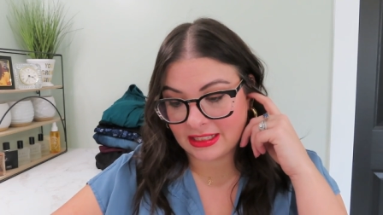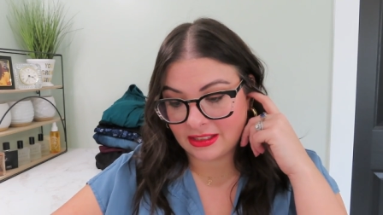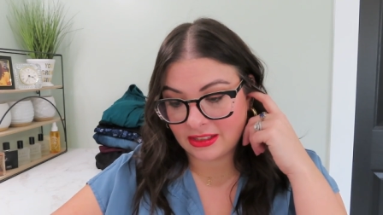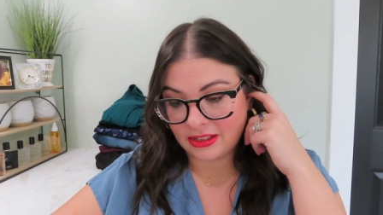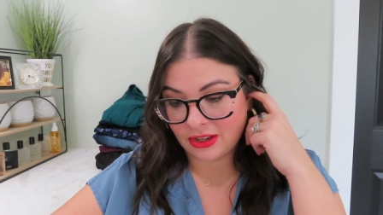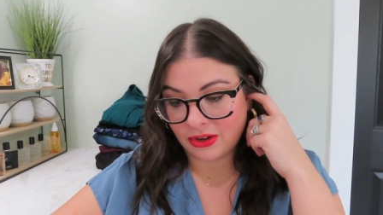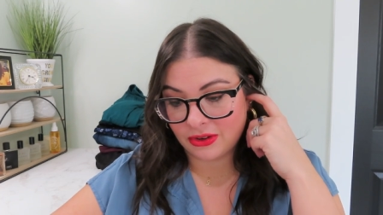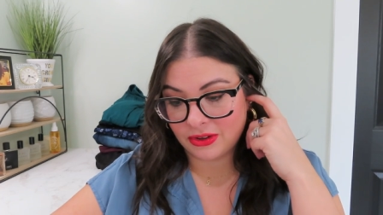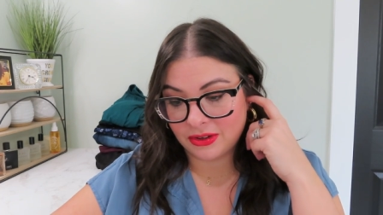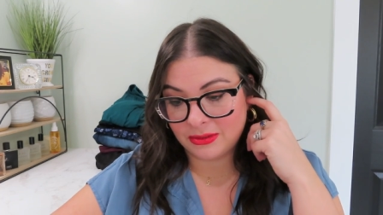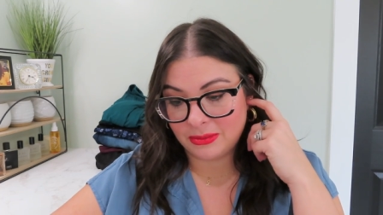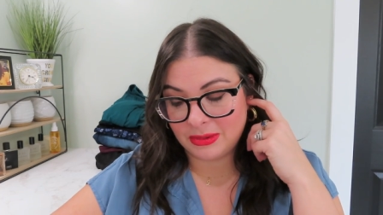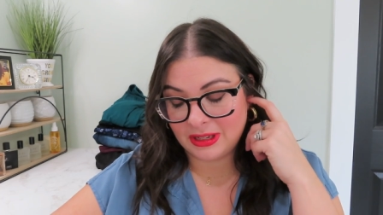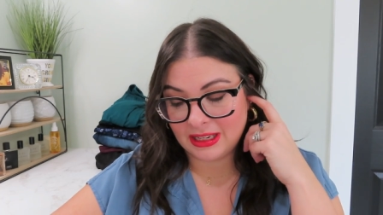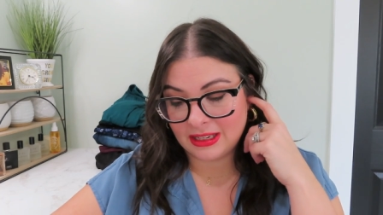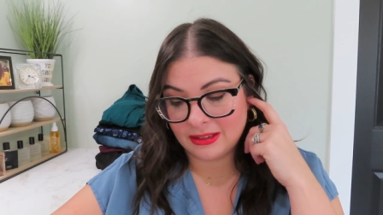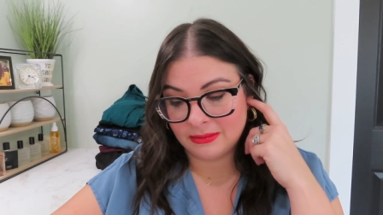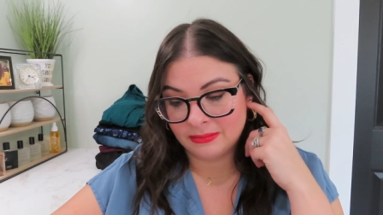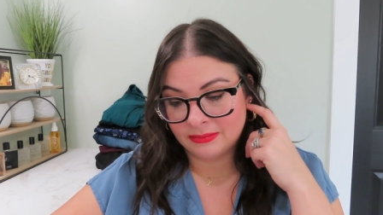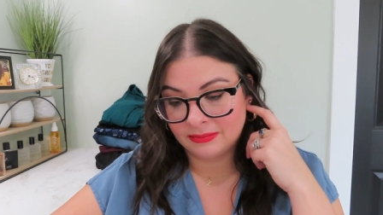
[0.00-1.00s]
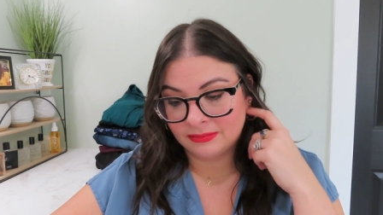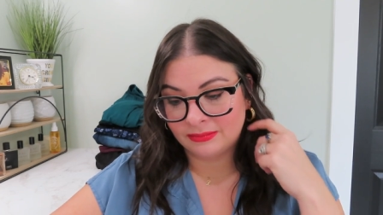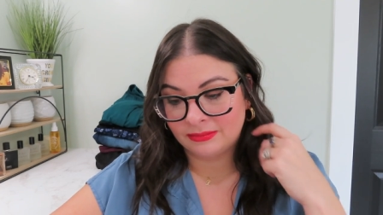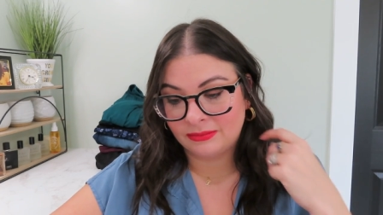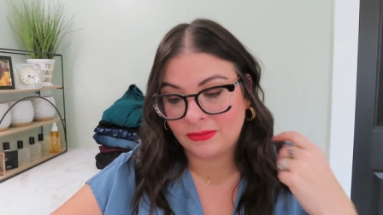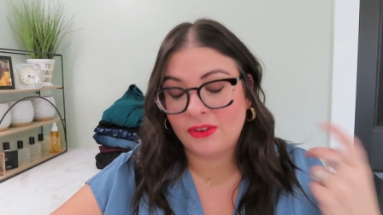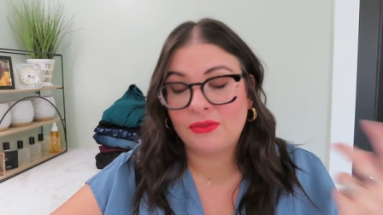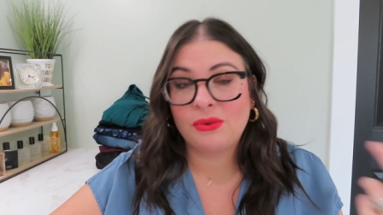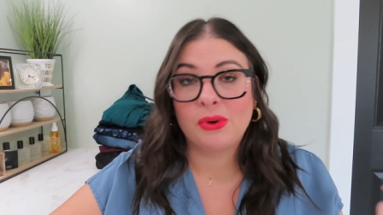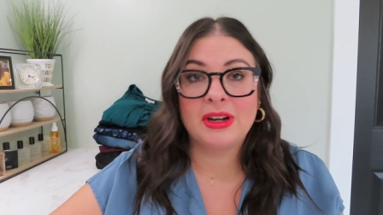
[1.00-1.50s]
So it would be
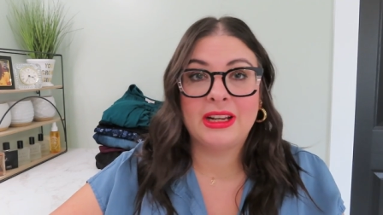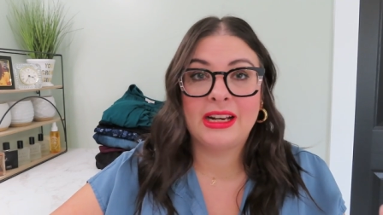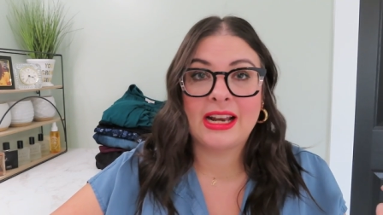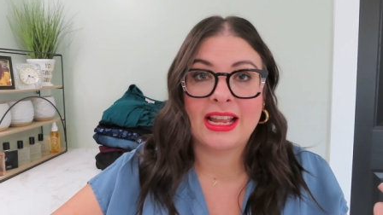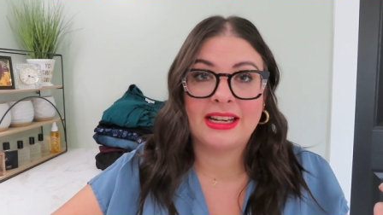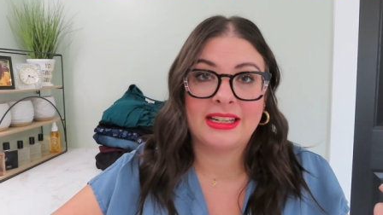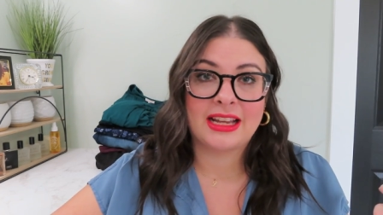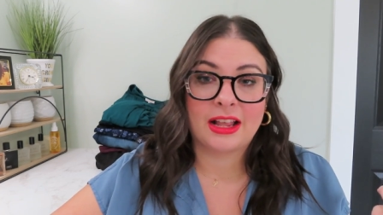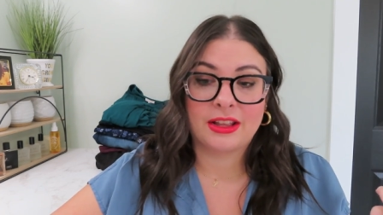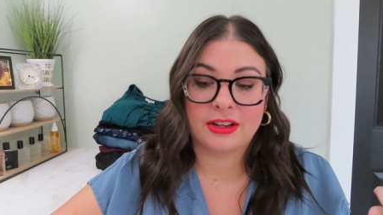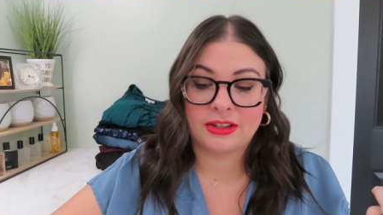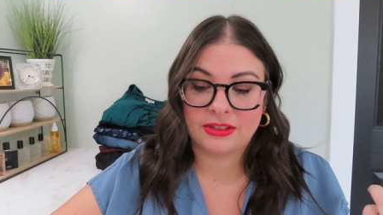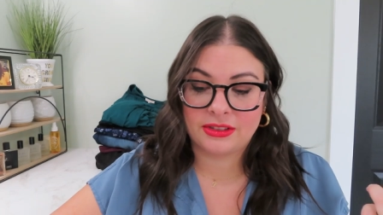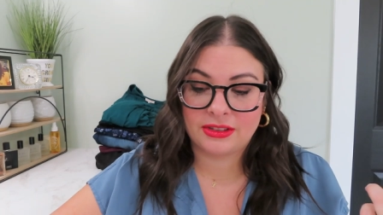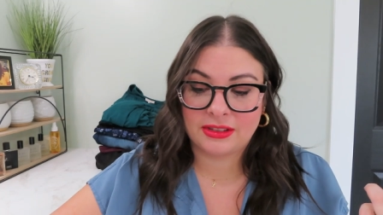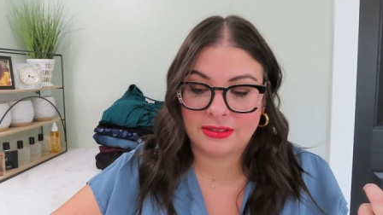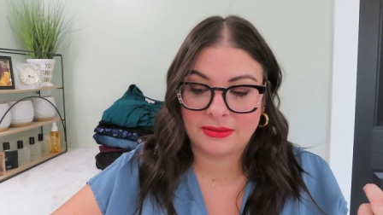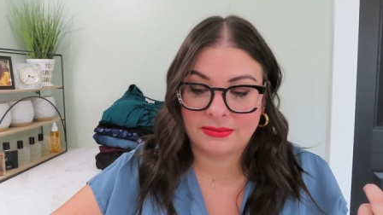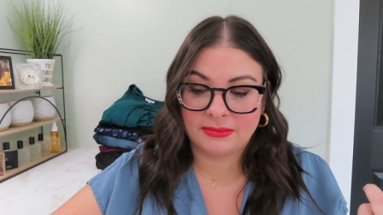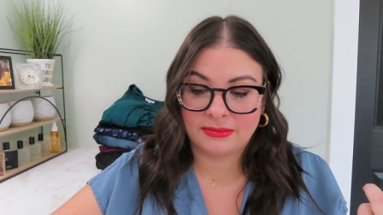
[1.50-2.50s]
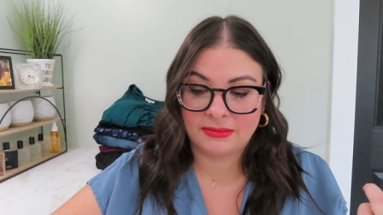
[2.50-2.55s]
$49